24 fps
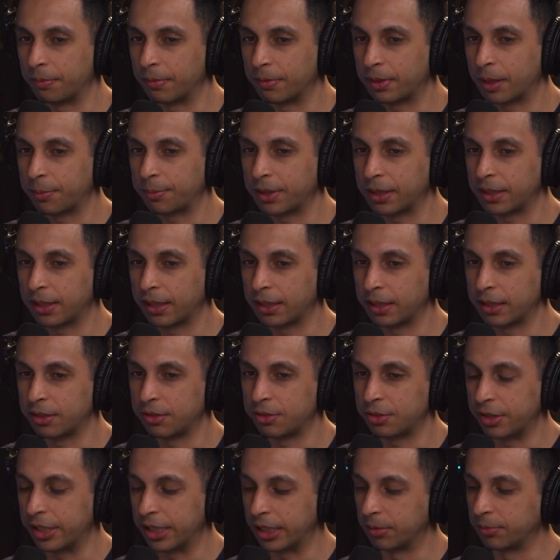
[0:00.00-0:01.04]
Something that
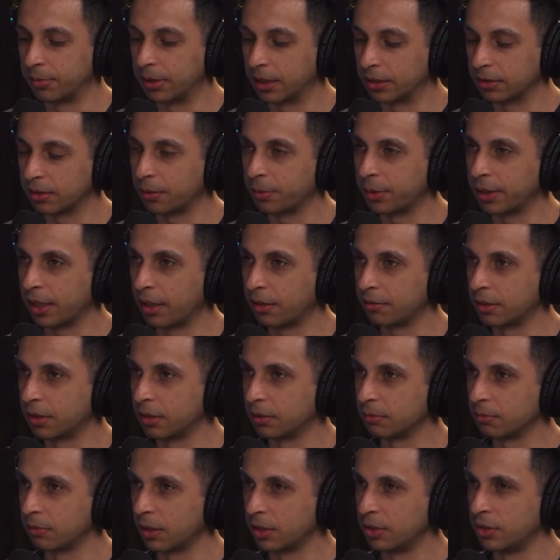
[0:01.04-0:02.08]
intrigued me because I want to have
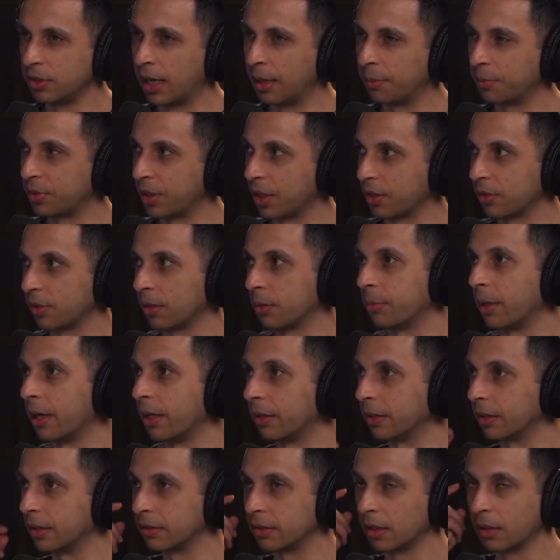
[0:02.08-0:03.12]
a jam session about it
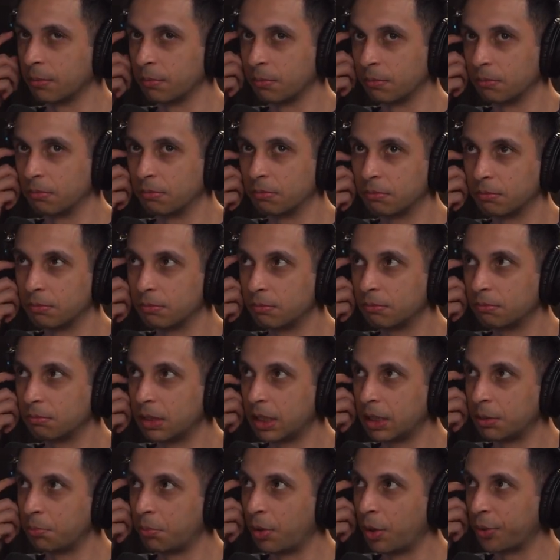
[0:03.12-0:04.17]
because I'm
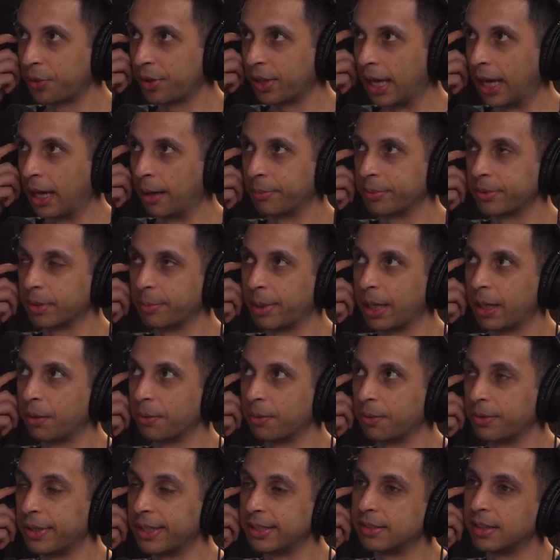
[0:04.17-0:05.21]
in both camps about
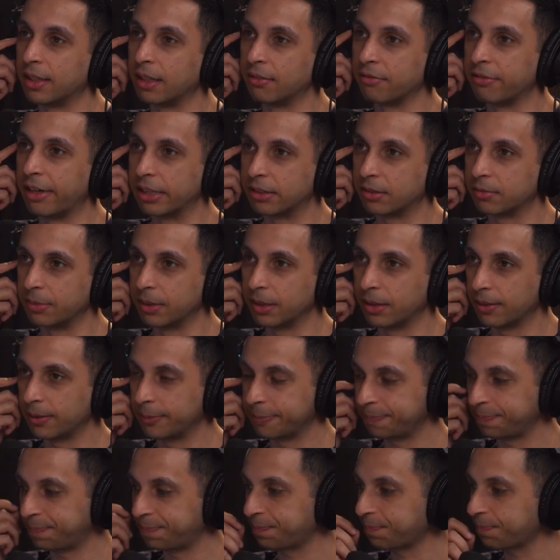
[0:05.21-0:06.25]
raising investment.
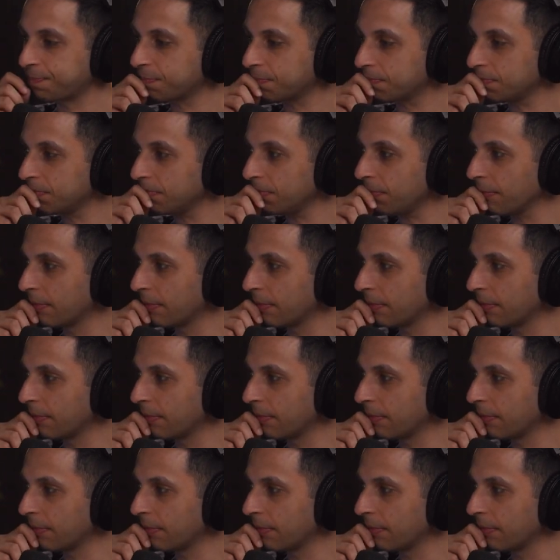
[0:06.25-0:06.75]
Sure.